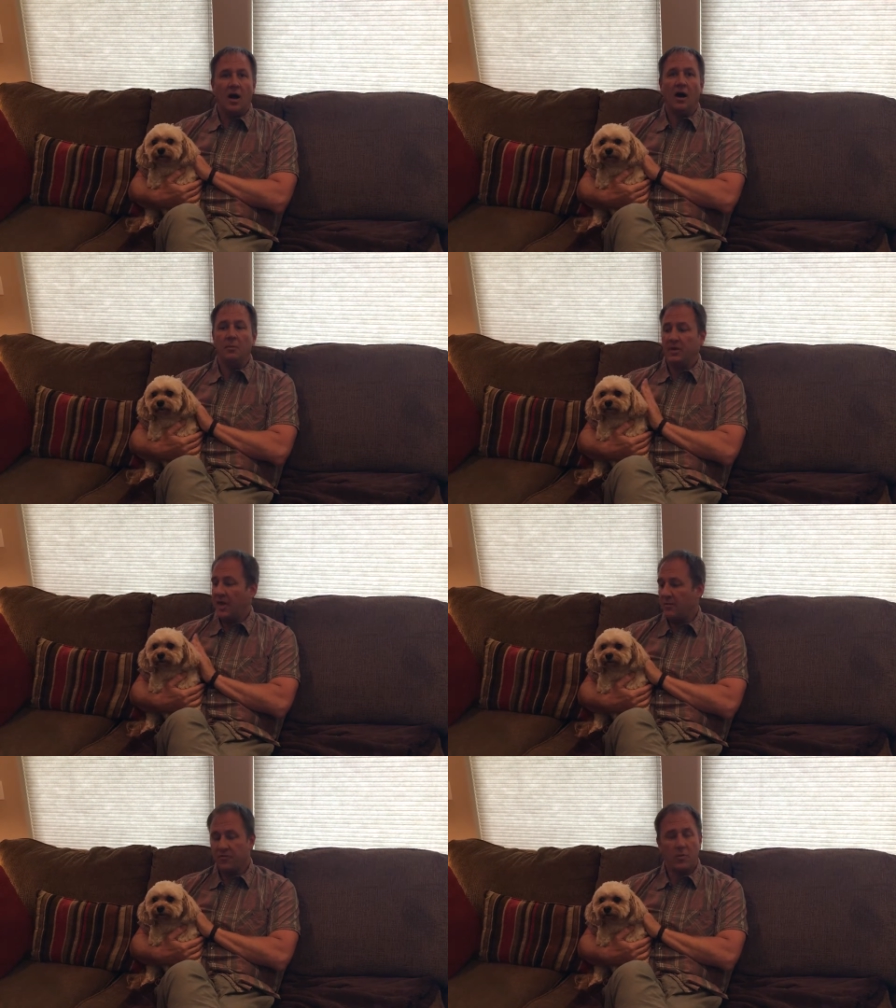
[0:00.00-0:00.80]
Um,
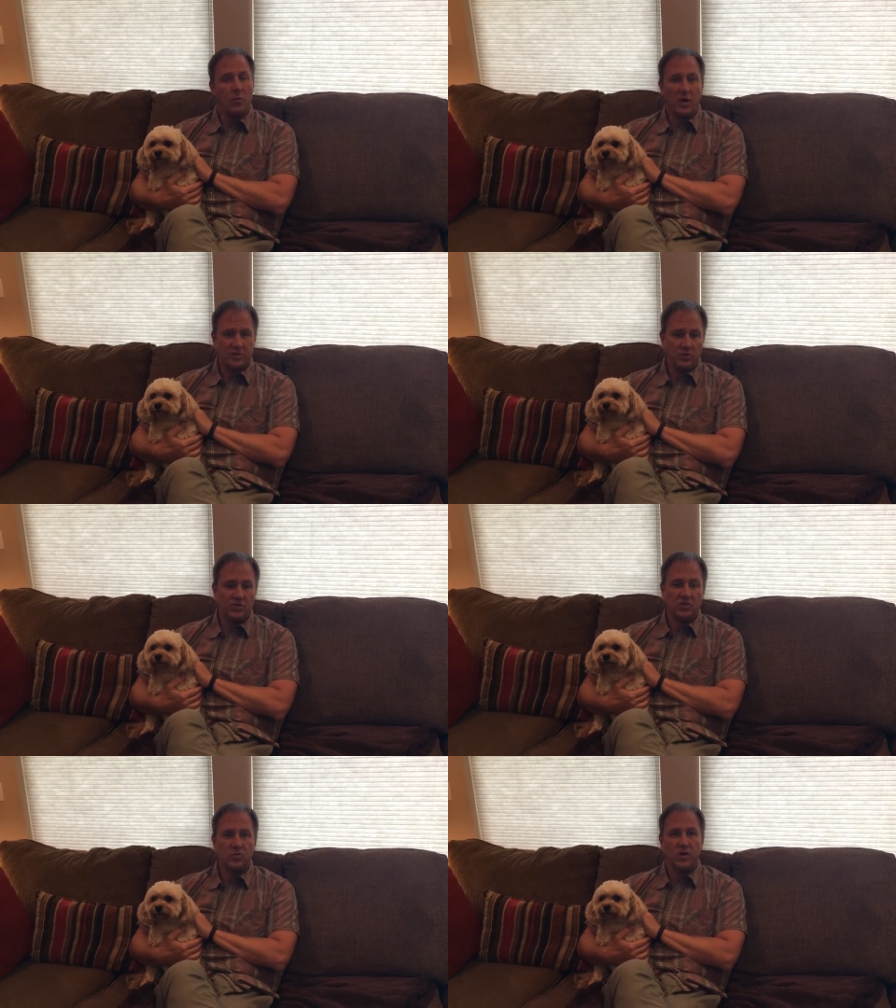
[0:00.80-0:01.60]
came from a rescue
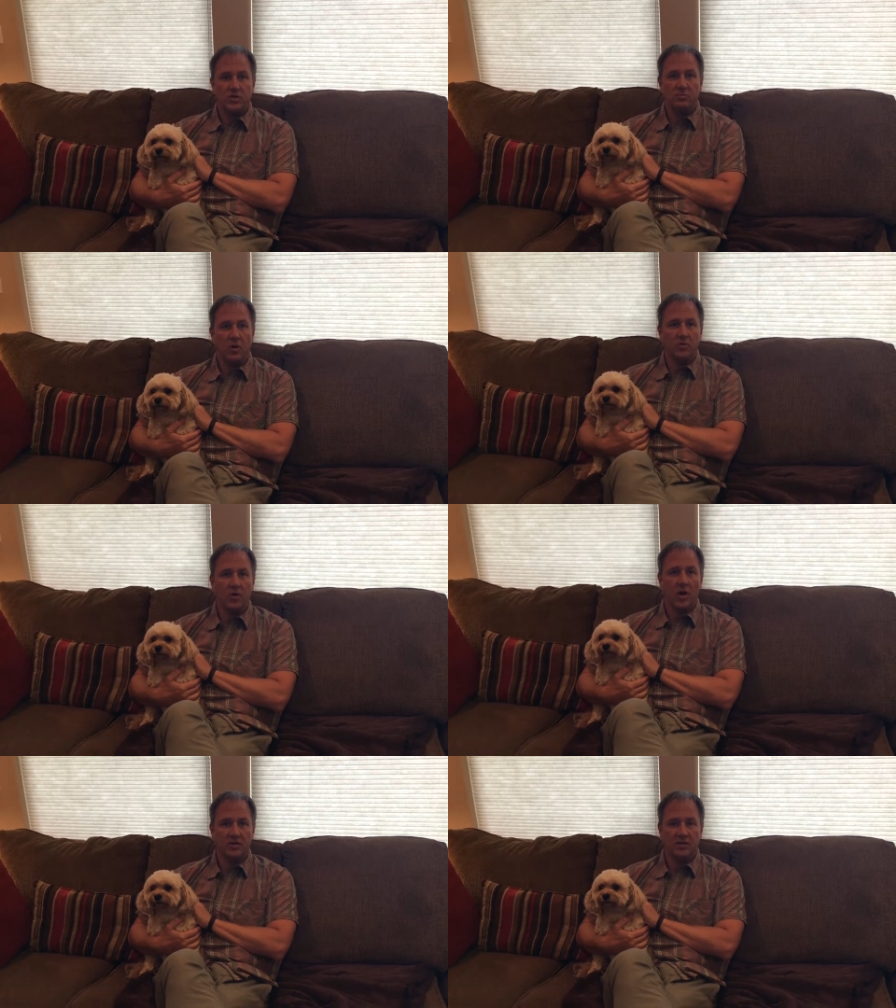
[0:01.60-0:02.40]
situation, both
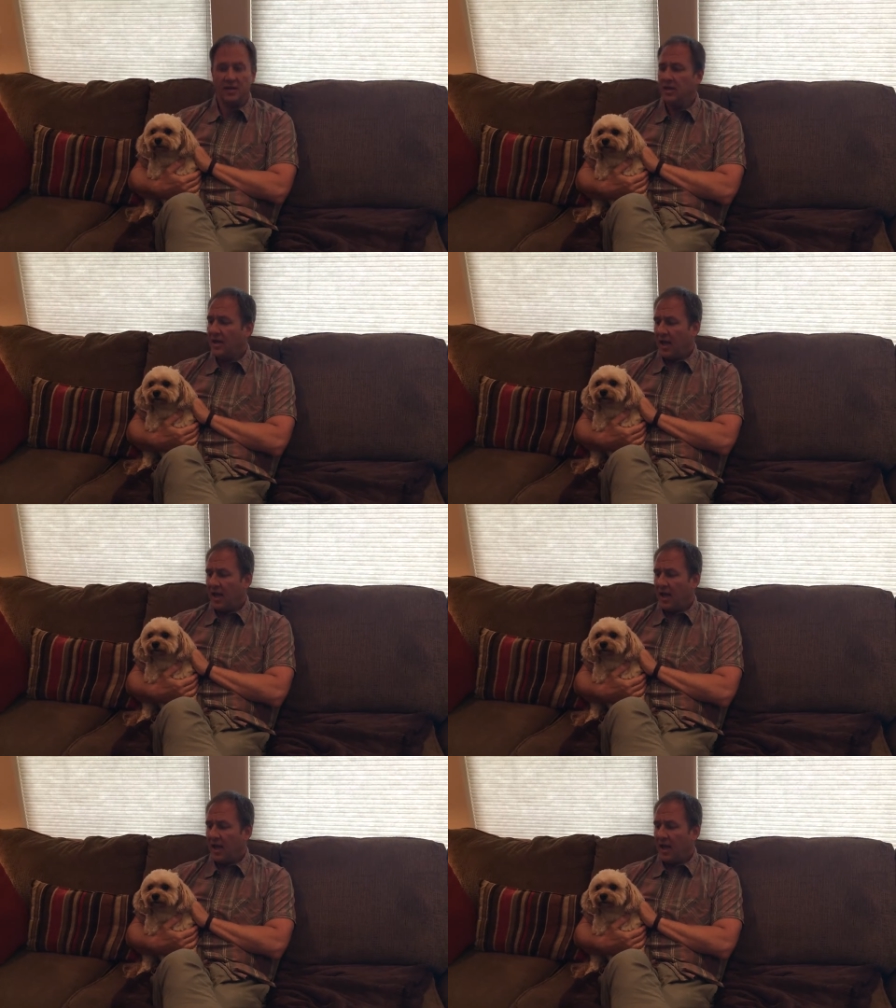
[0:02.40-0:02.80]
dogs did.